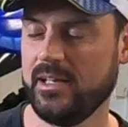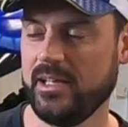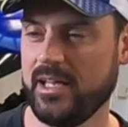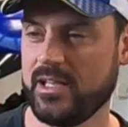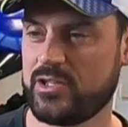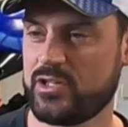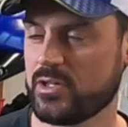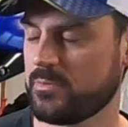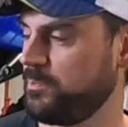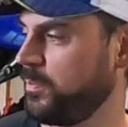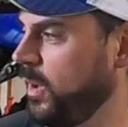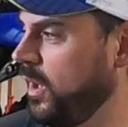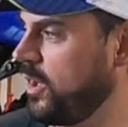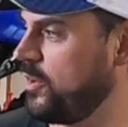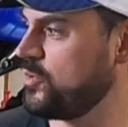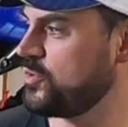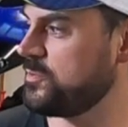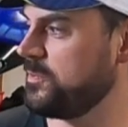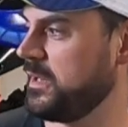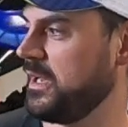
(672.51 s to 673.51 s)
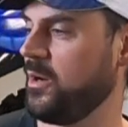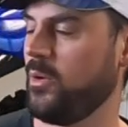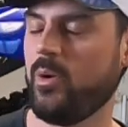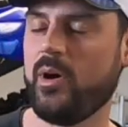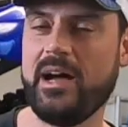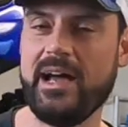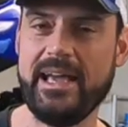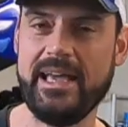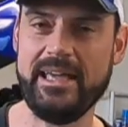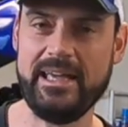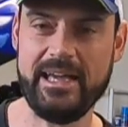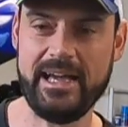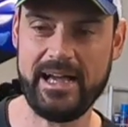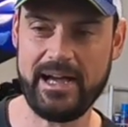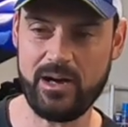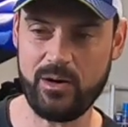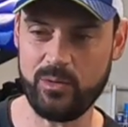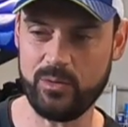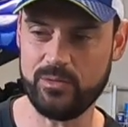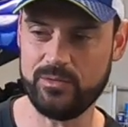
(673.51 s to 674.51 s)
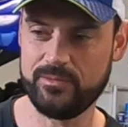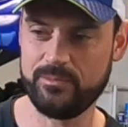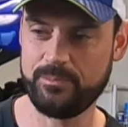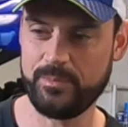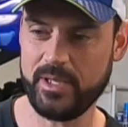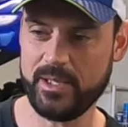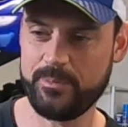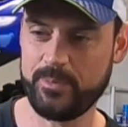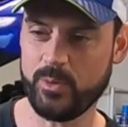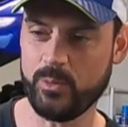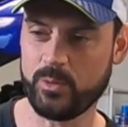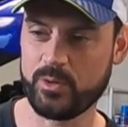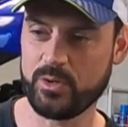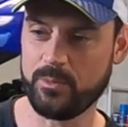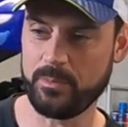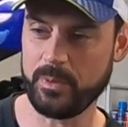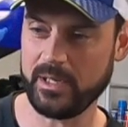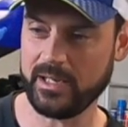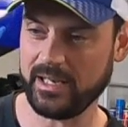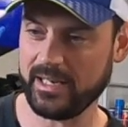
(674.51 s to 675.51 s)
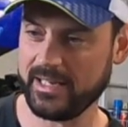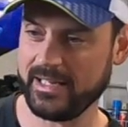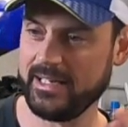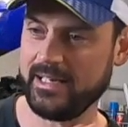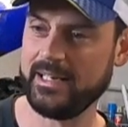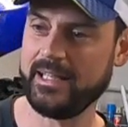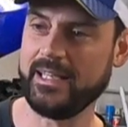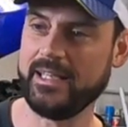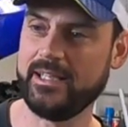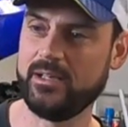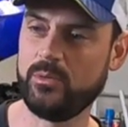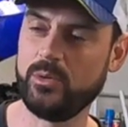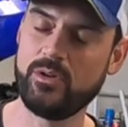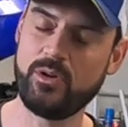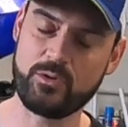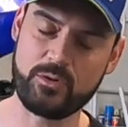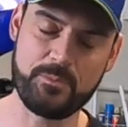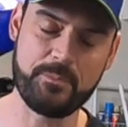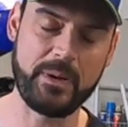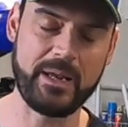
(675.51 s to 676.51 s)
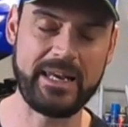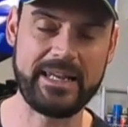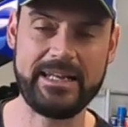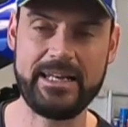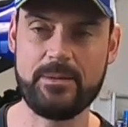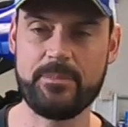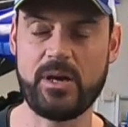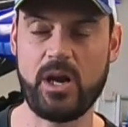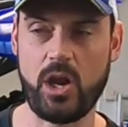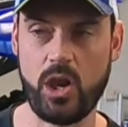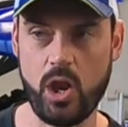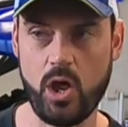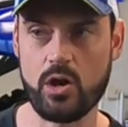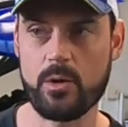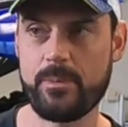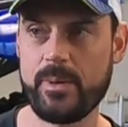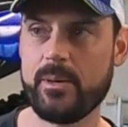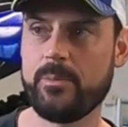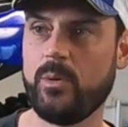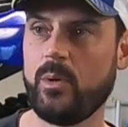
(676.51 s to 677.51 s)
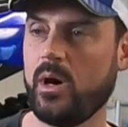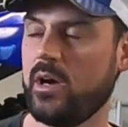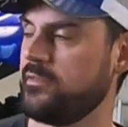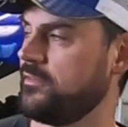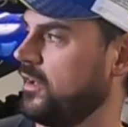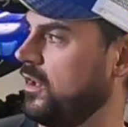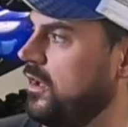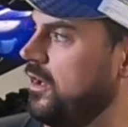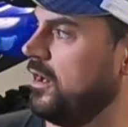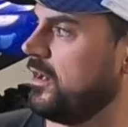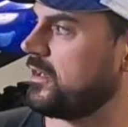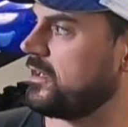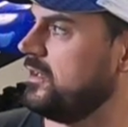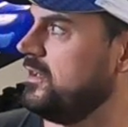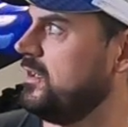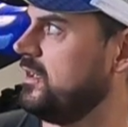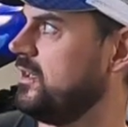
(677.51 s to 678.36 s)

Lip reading: It just blows me away how people completely, well not completely, but a lot of people overlook